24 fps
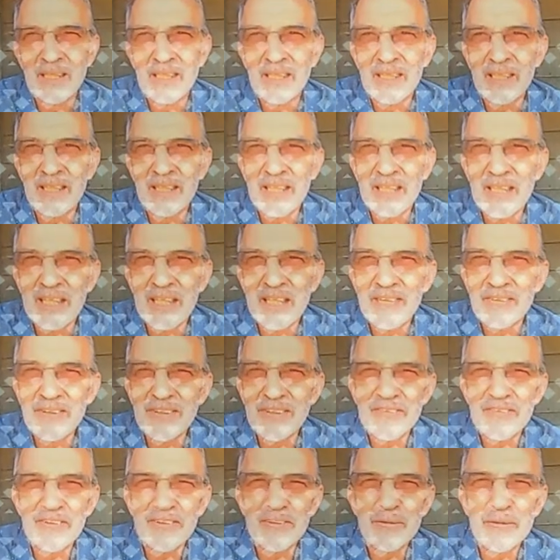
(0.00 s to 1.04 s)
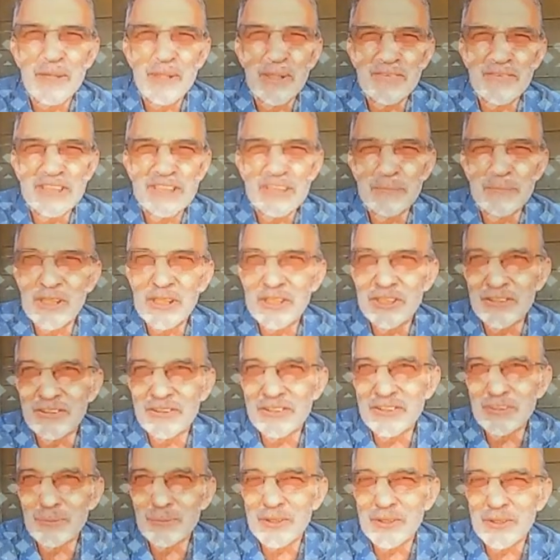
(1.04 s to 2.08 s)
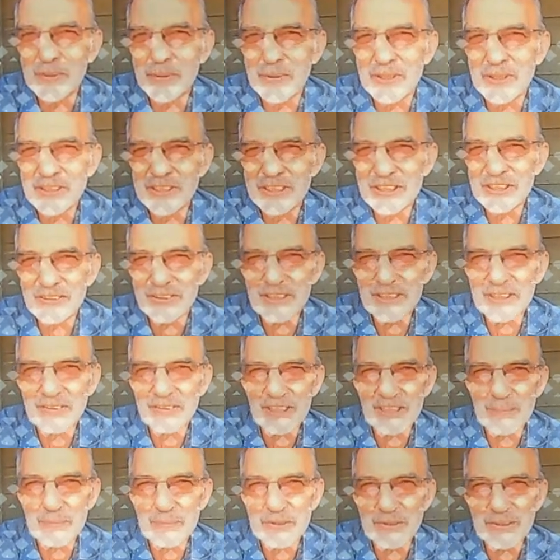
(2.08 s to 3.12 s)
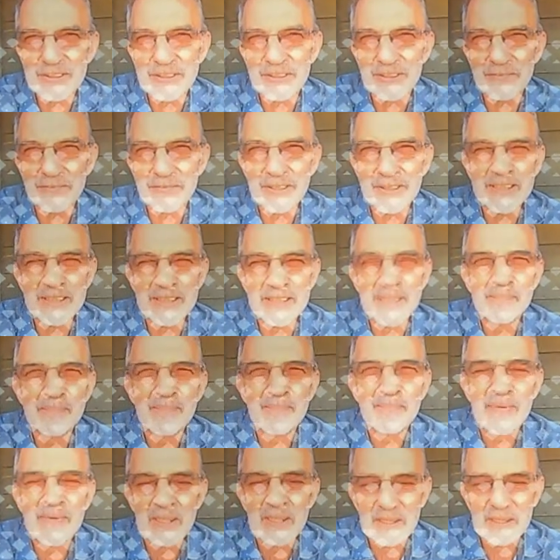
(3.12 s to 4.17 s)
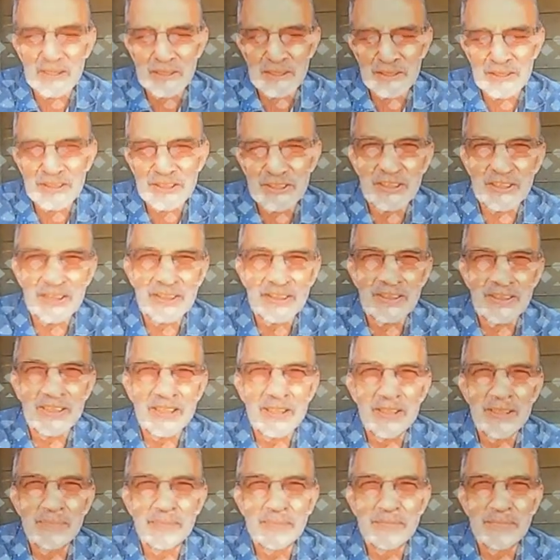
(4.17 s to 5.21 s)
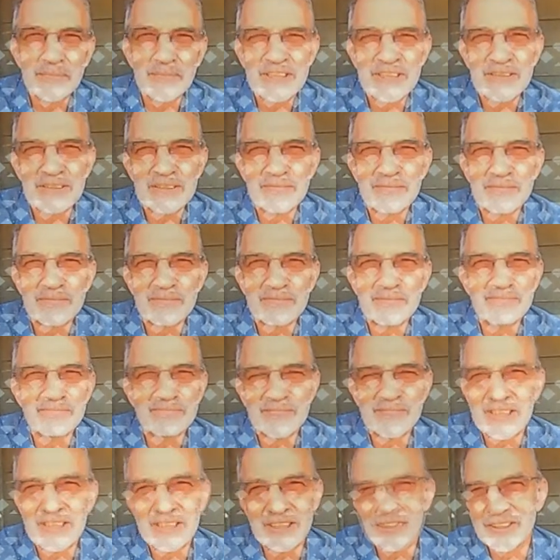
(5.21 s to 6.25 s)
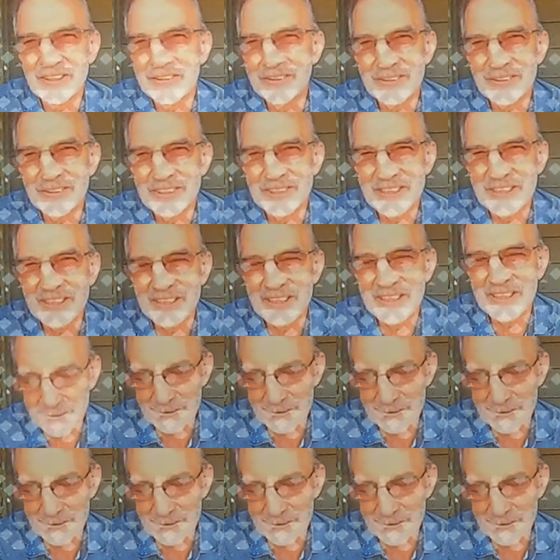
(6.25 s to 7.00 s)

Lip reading: However, I'm having some issues with my screen capture software, so I'm just going to use the